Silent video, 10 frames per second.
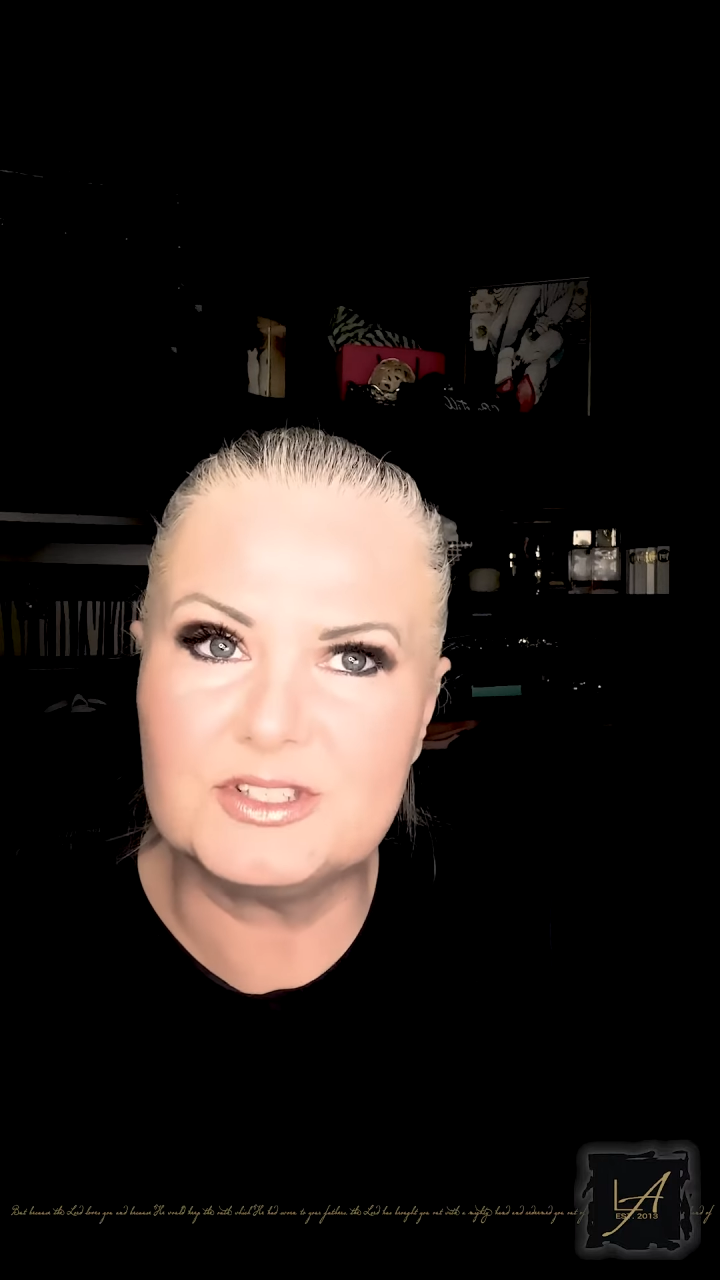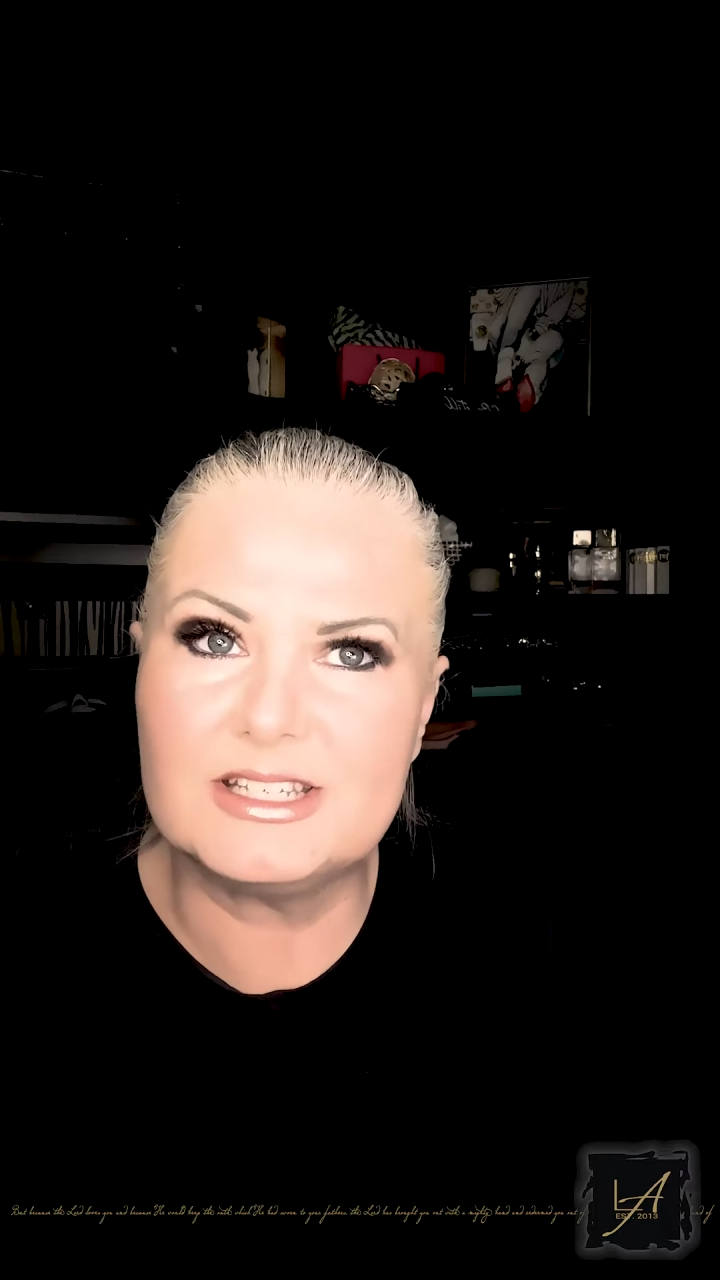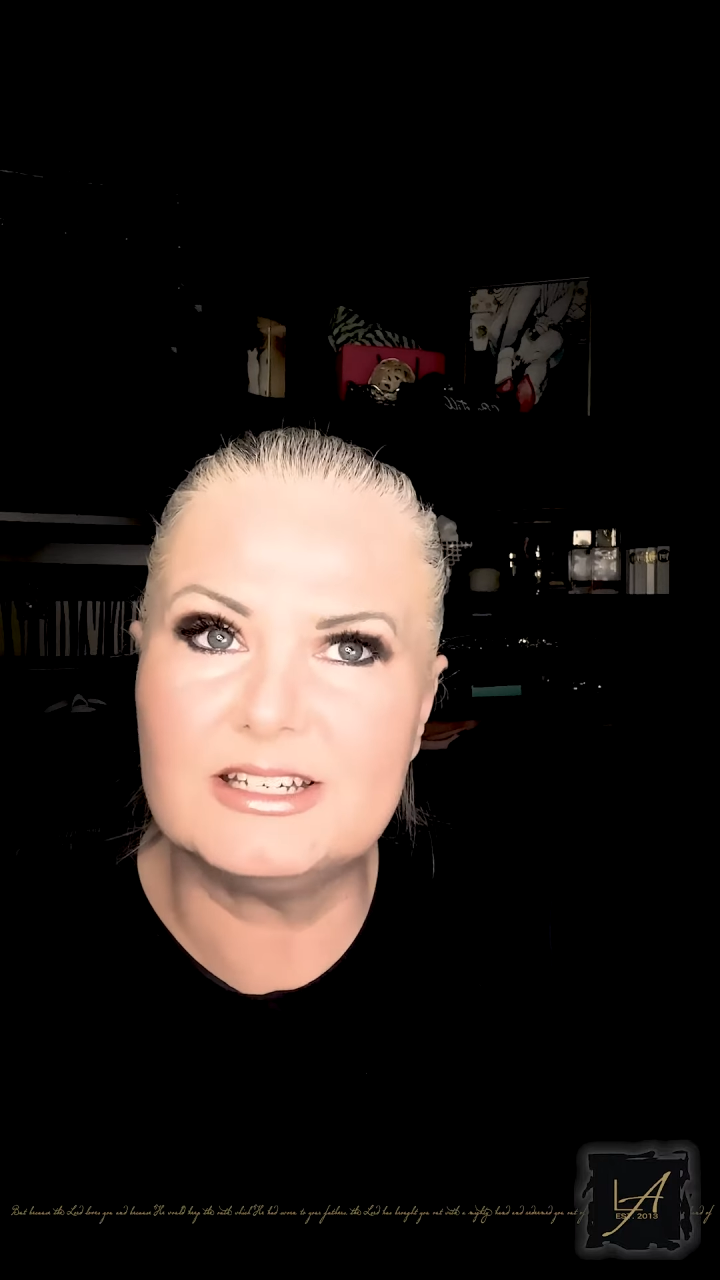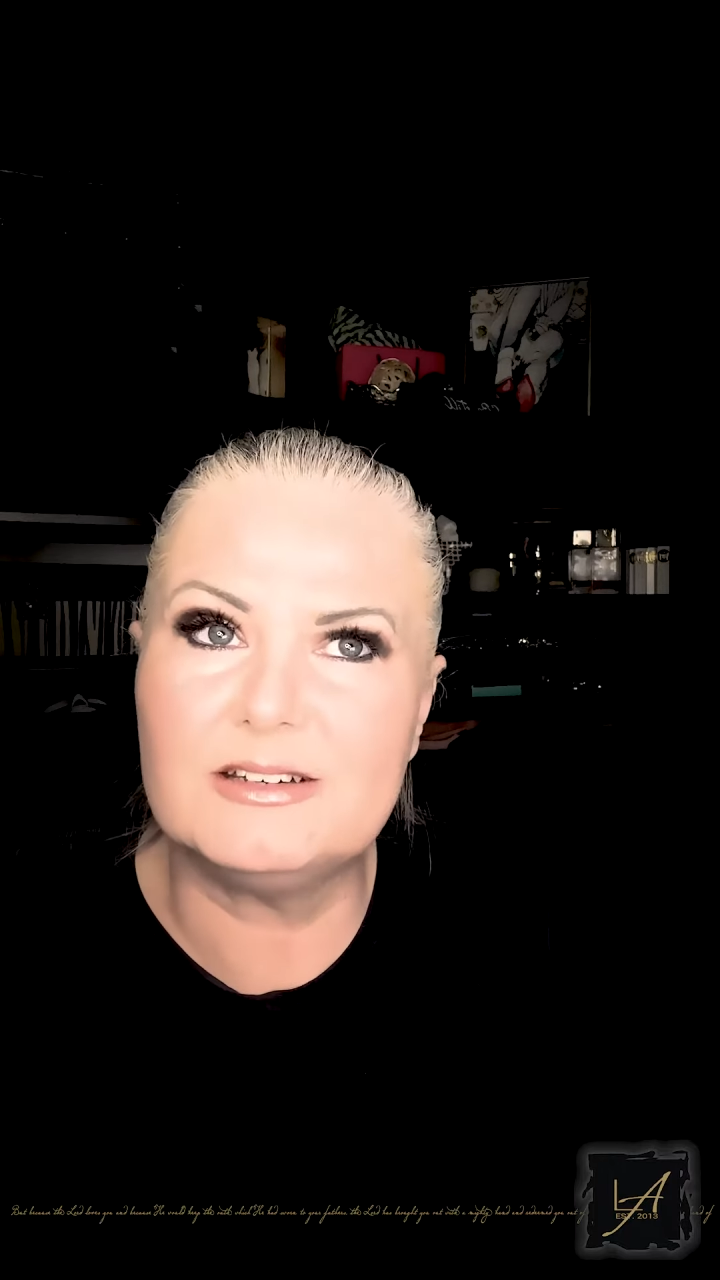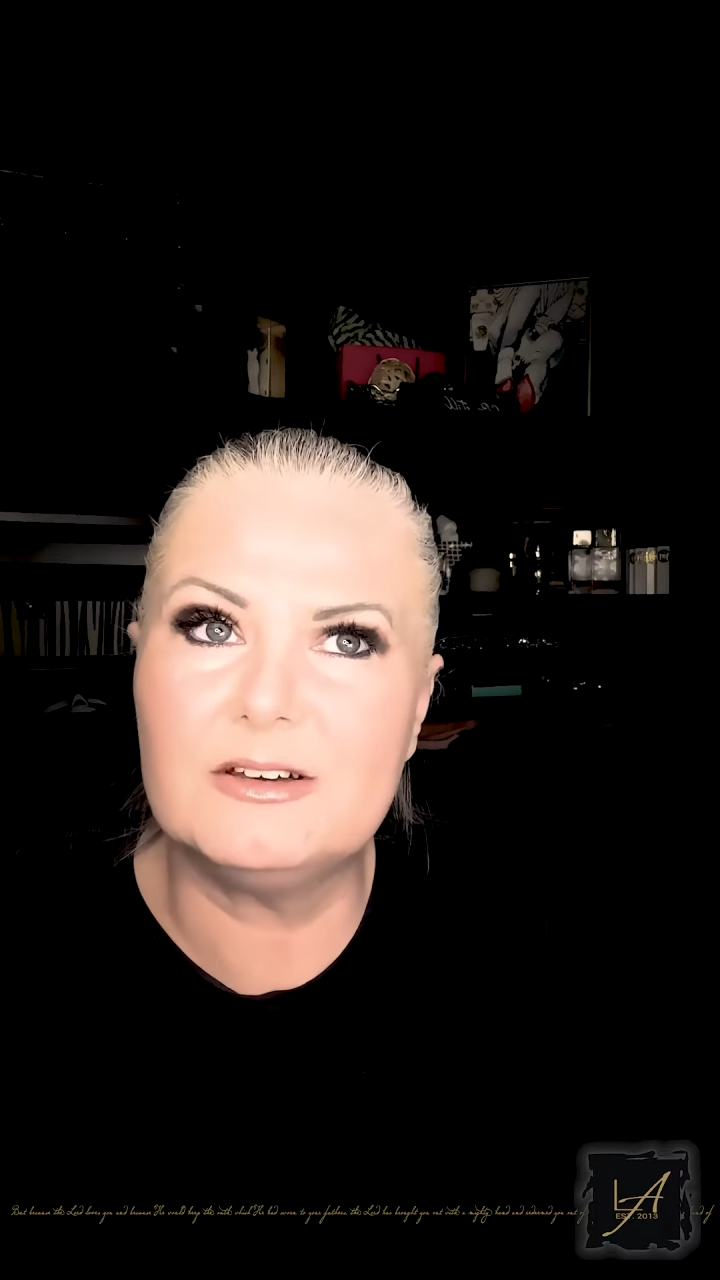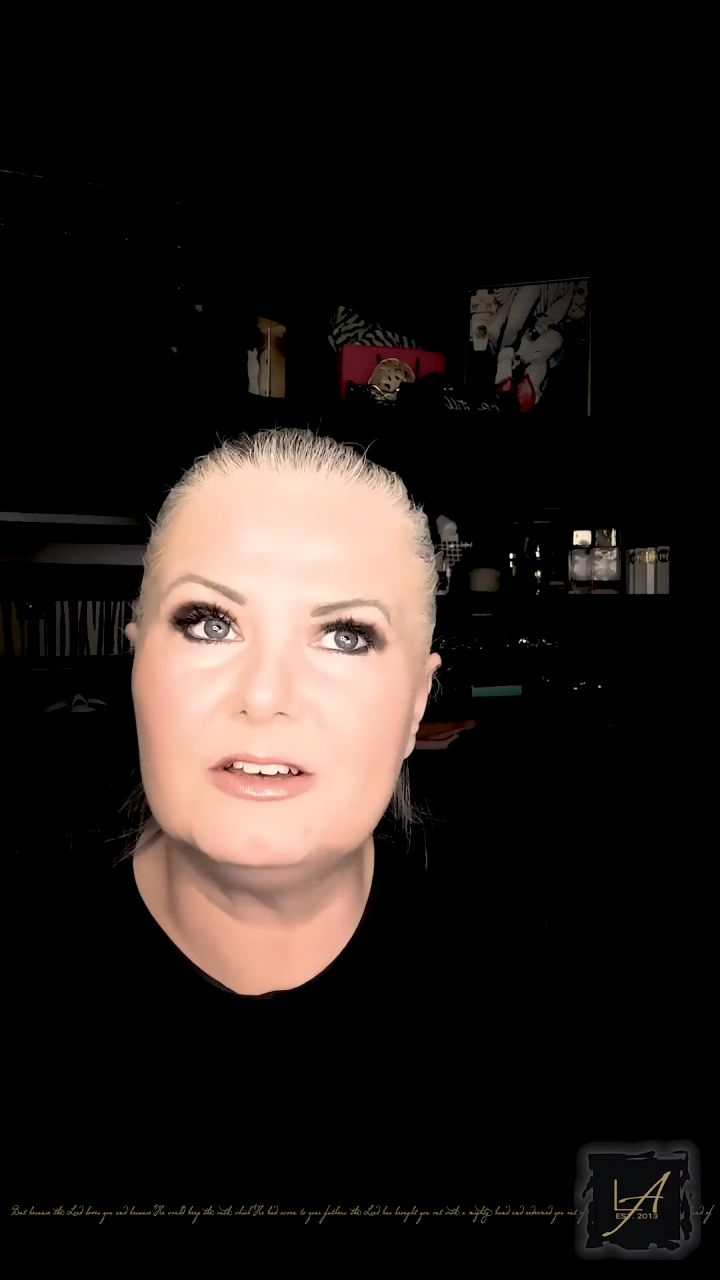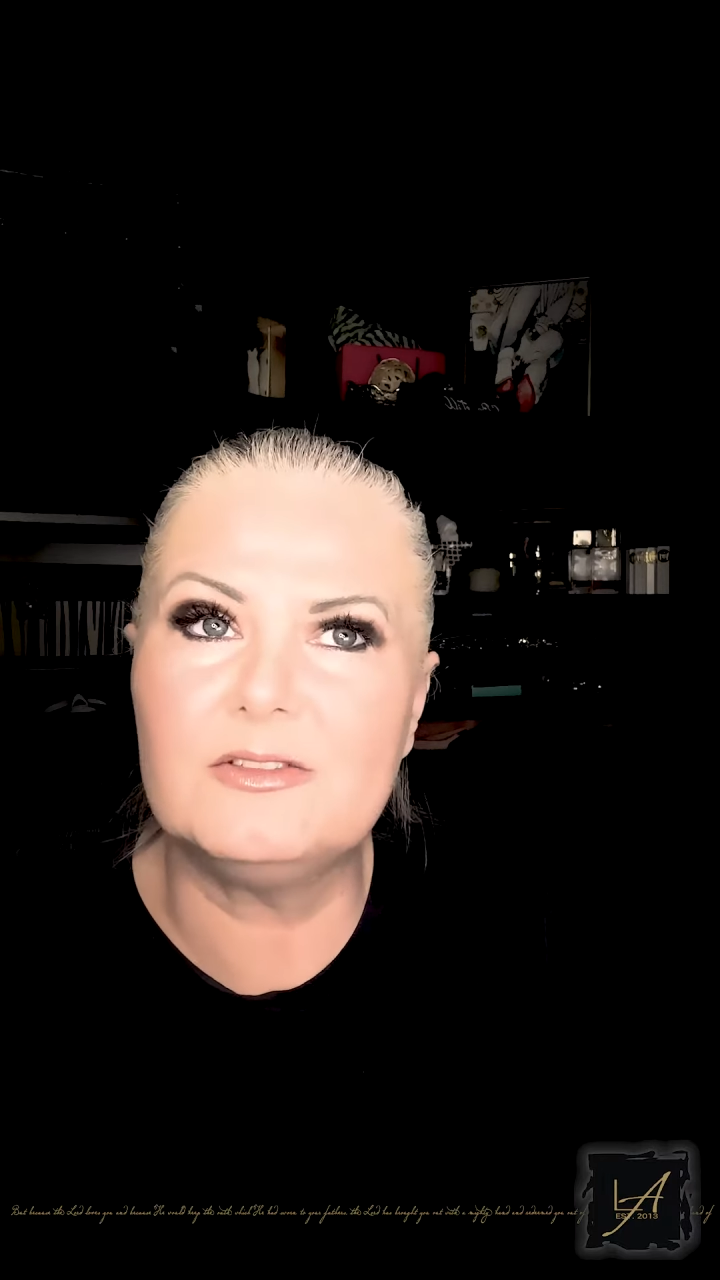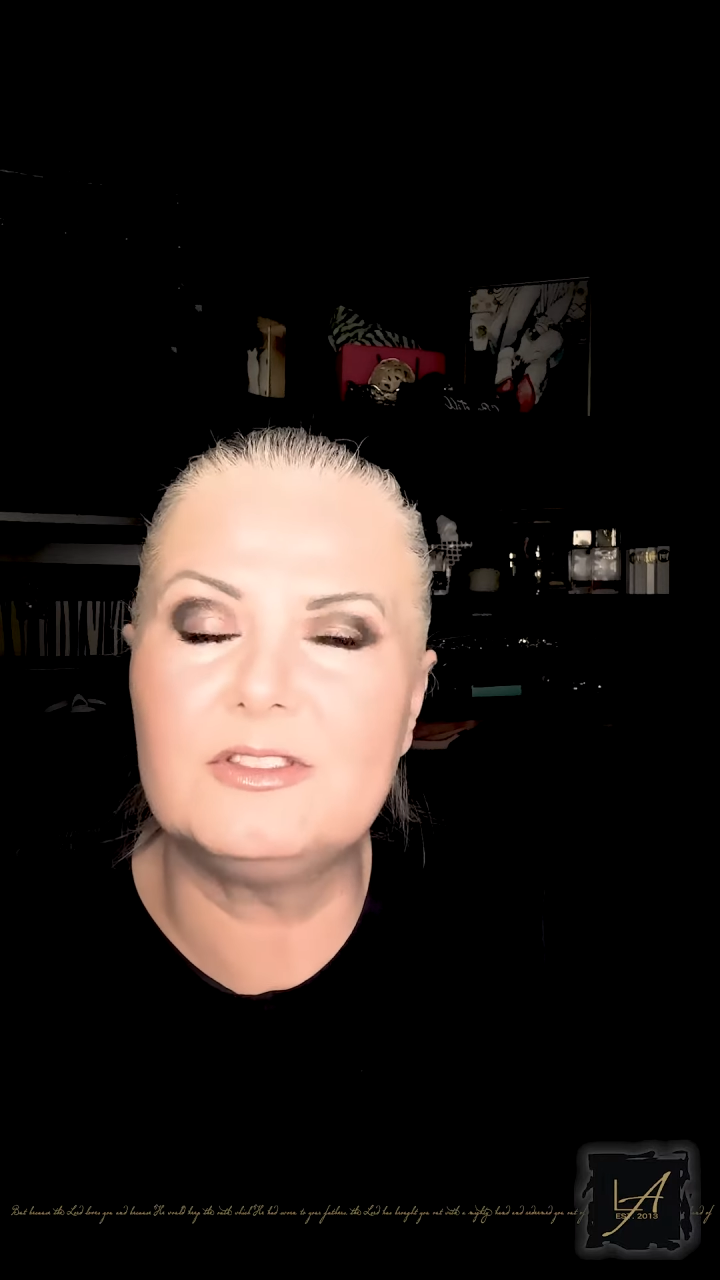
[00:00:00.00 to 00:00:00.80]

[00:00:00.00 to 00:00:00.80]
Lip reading: The